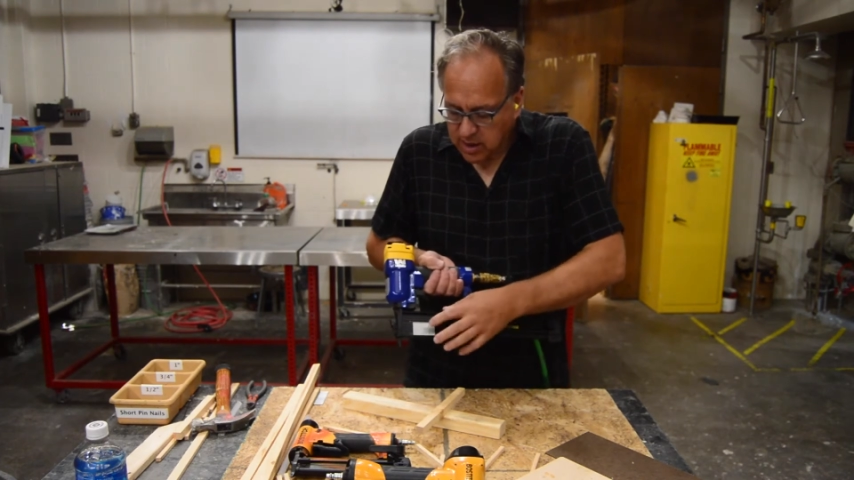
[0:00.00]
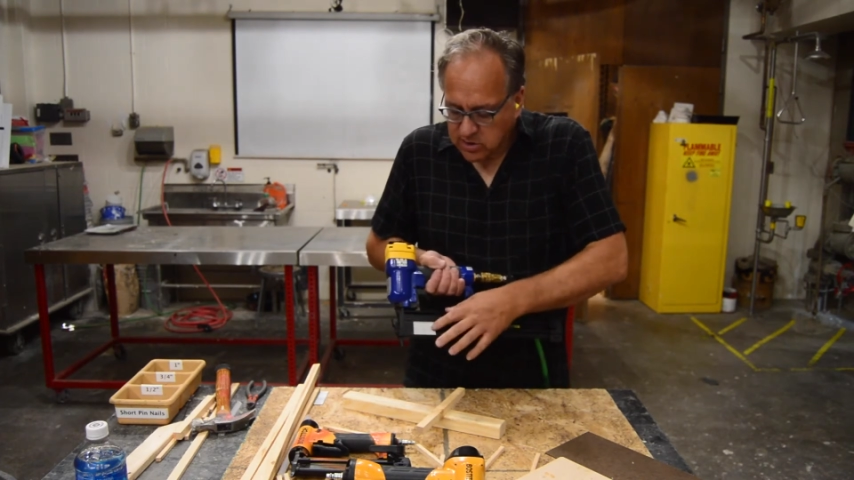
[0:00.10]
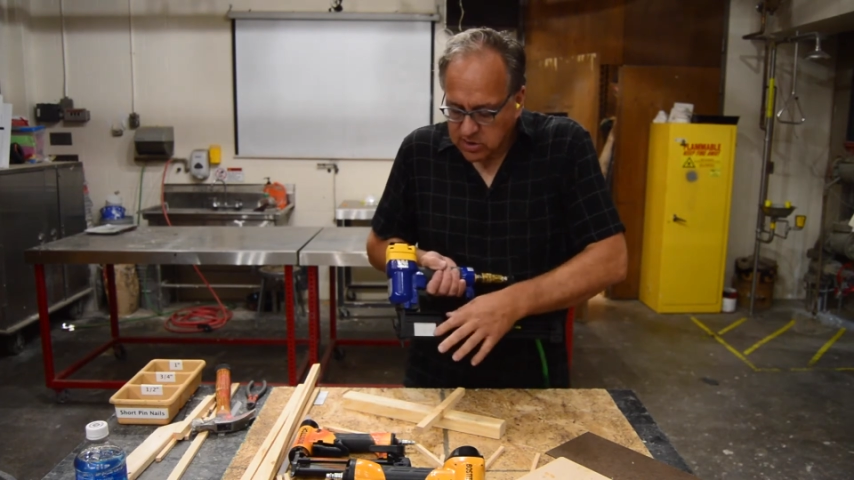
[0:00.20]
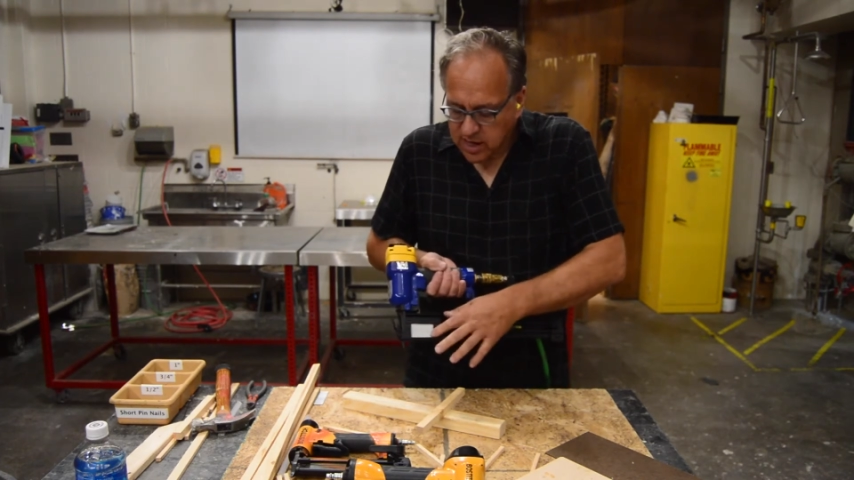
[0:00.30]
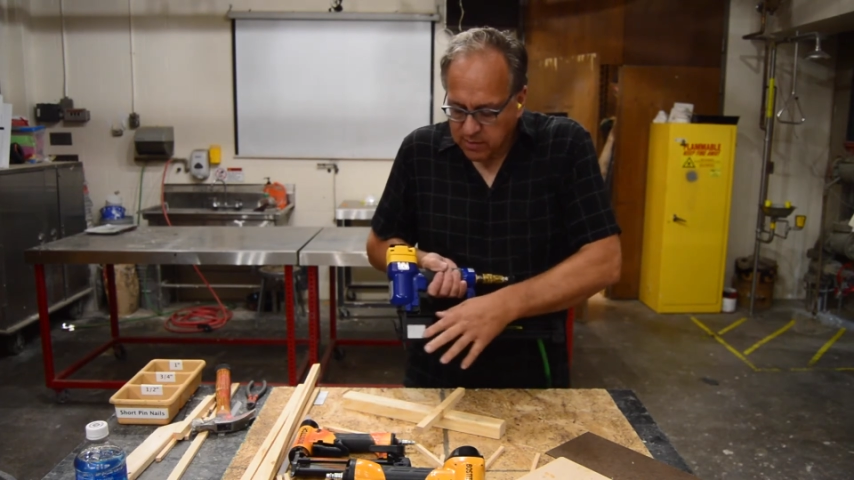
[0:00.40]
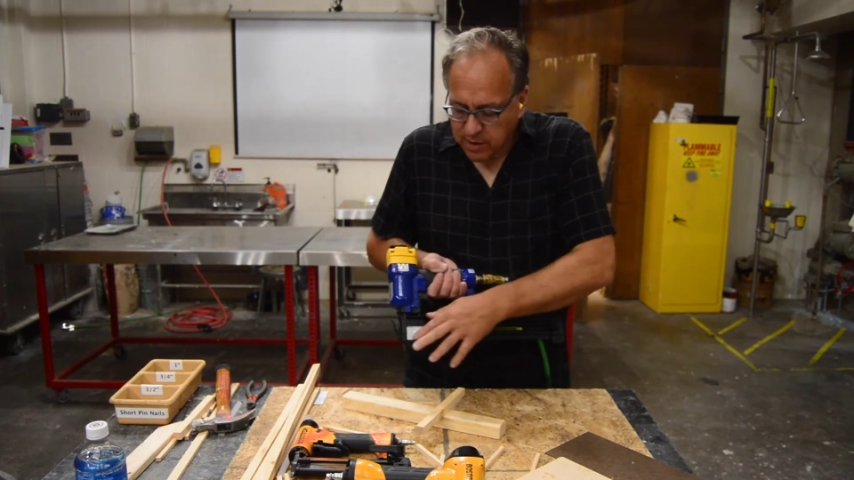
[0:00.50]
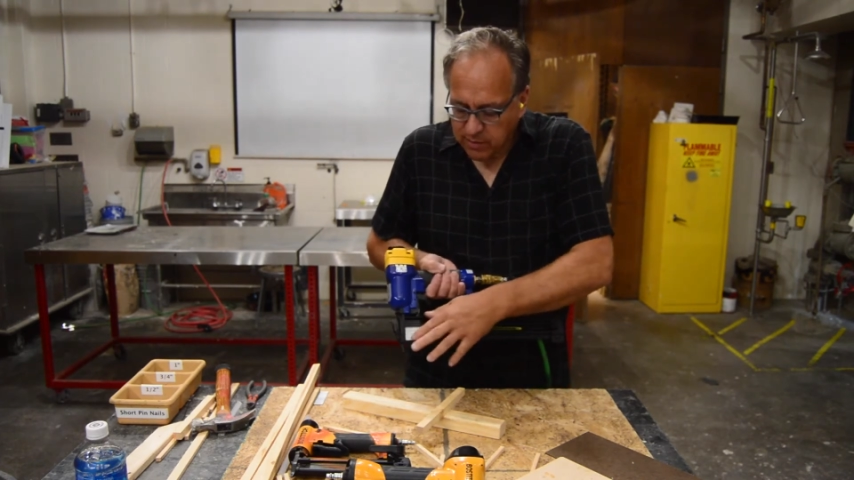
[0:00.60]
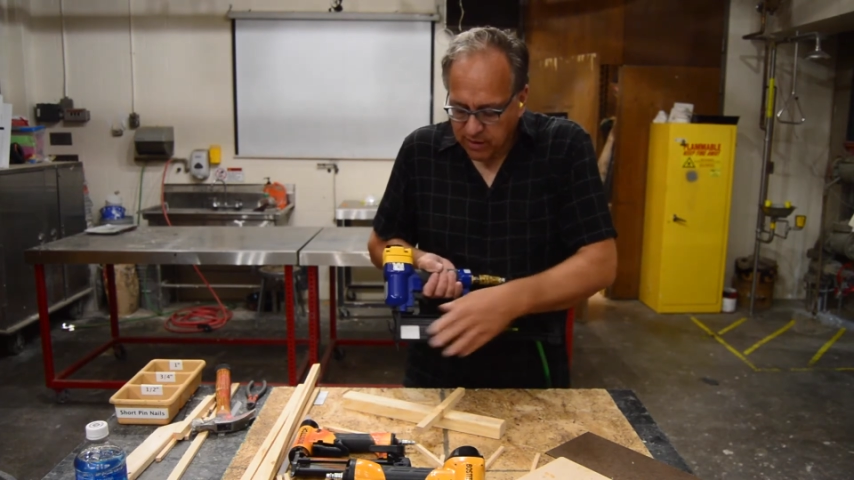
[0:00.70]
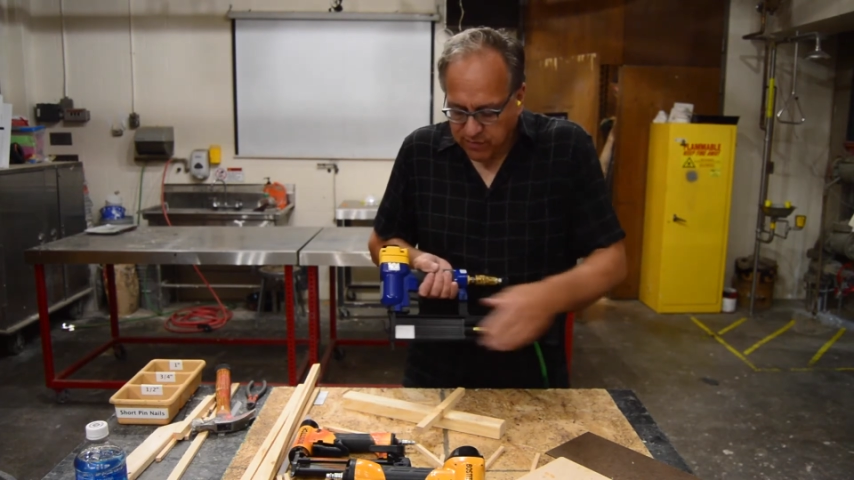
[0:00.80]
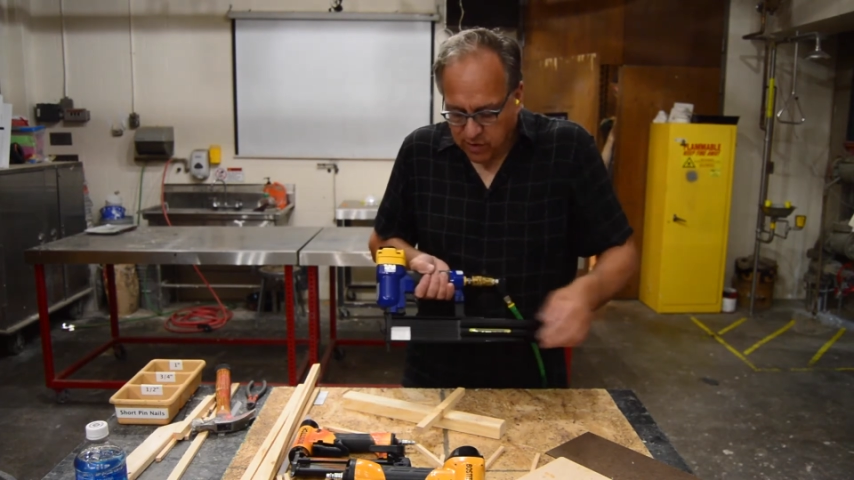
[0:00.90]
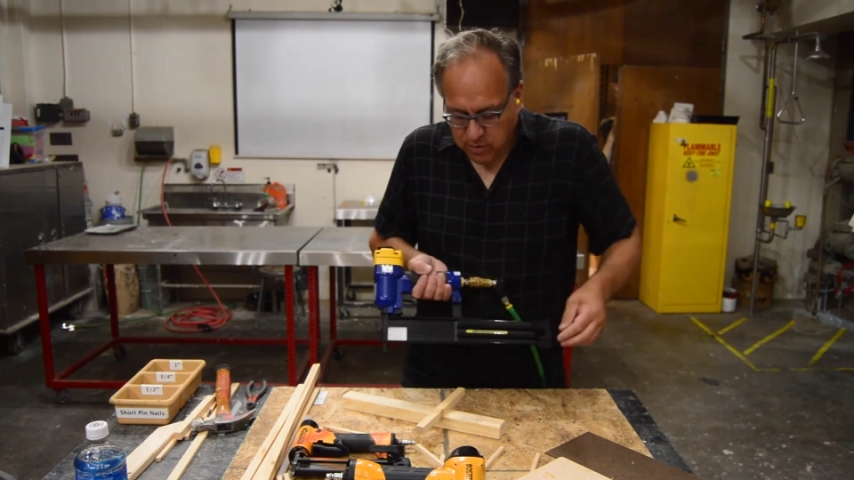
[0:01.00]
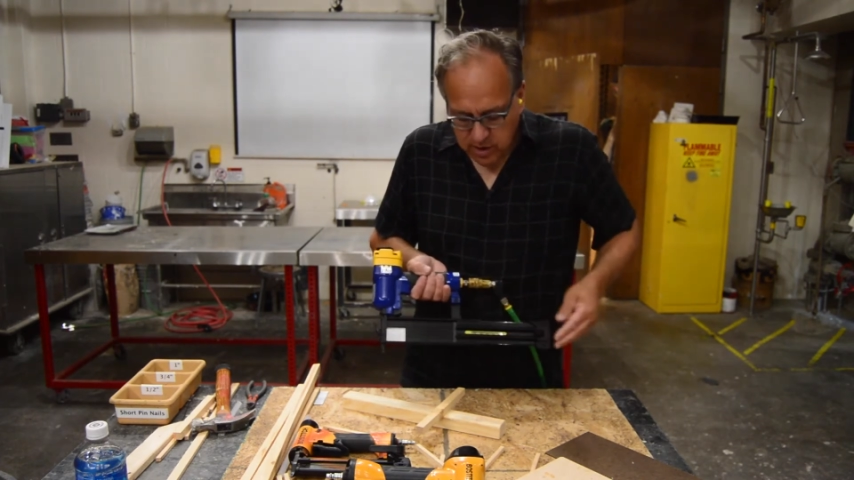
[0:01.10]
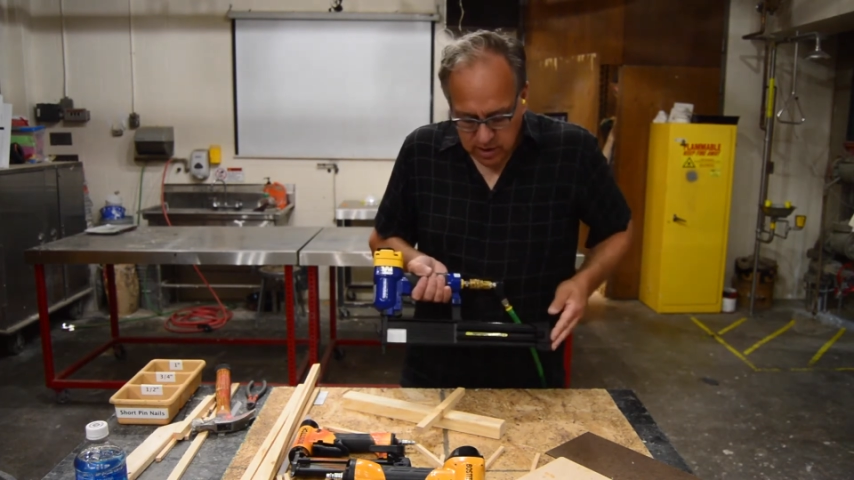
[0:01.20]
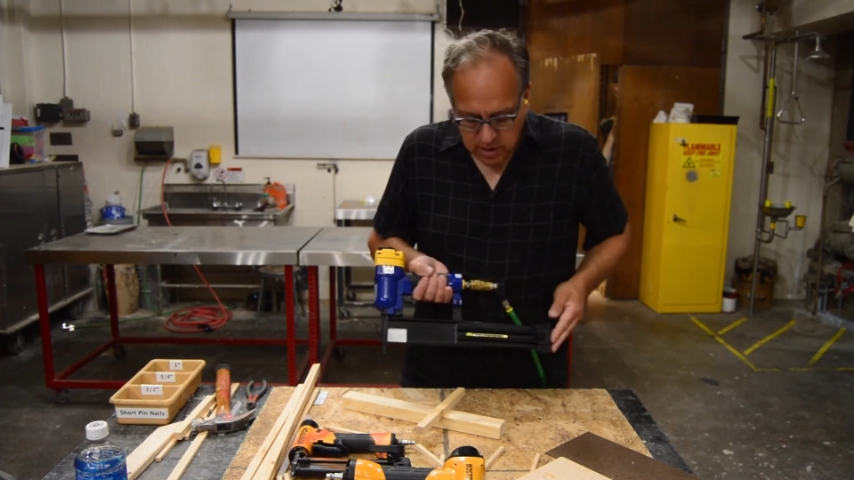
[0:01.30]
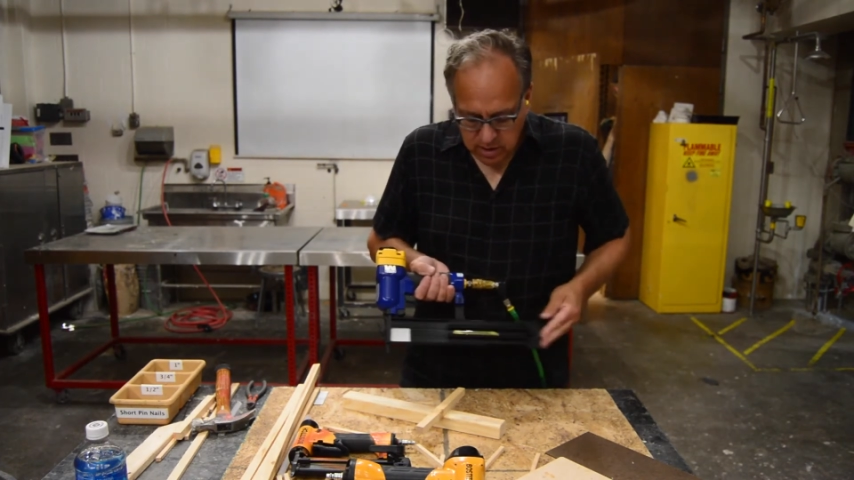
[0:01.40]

slide them all the way forward,